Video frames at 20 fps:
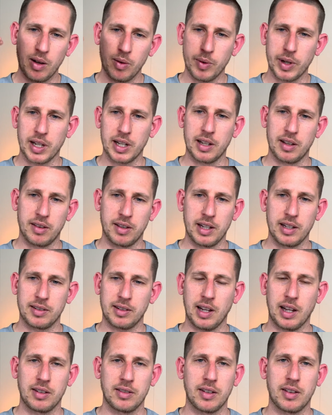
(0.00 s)
we get these
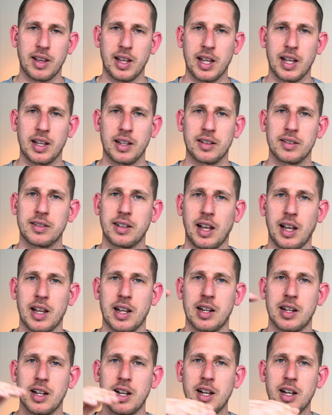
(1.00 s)
kinds of things,
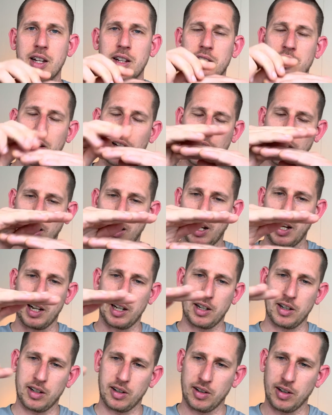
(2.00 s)
and you kind of
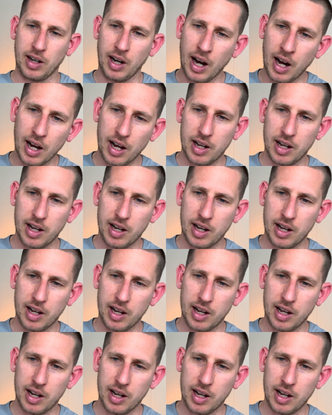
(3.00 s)
like create,